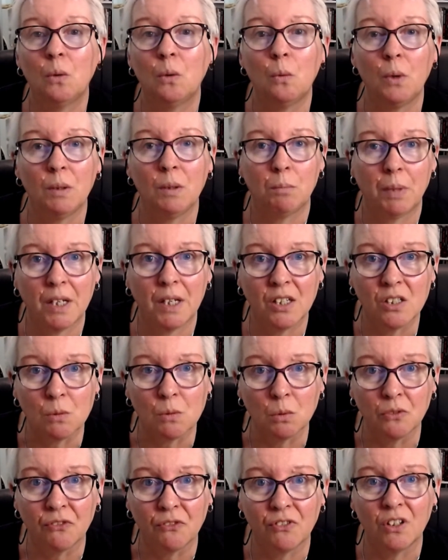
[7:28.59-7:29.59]
When pigs
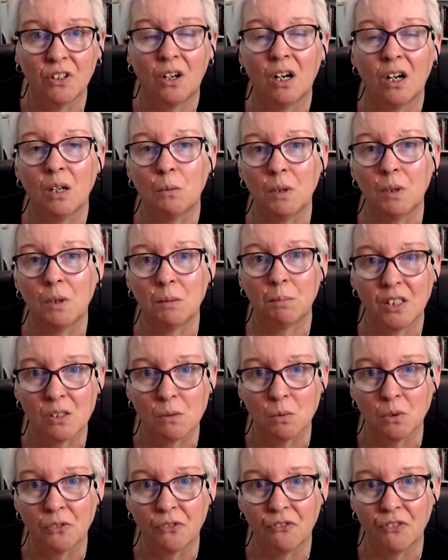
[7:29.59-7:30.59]
will fly, when
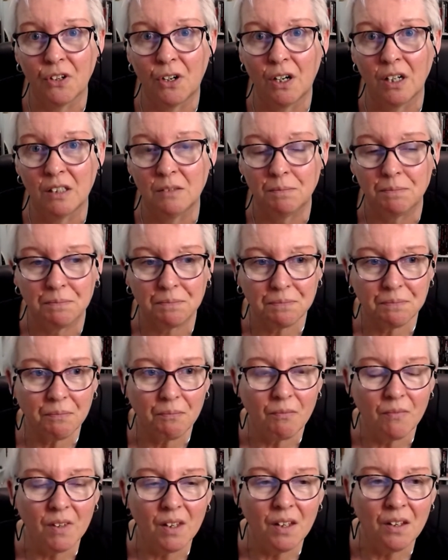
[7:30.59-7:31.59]
pigs will fly.
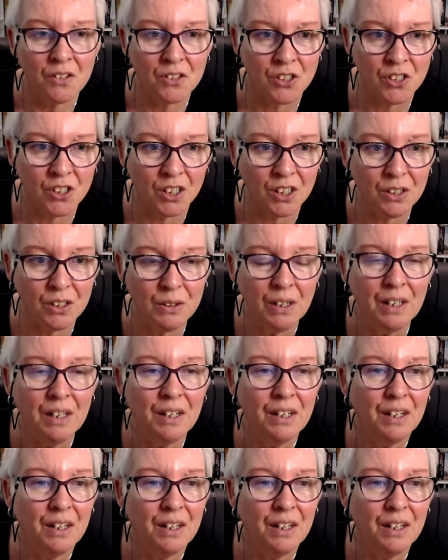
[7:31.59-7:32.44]
So,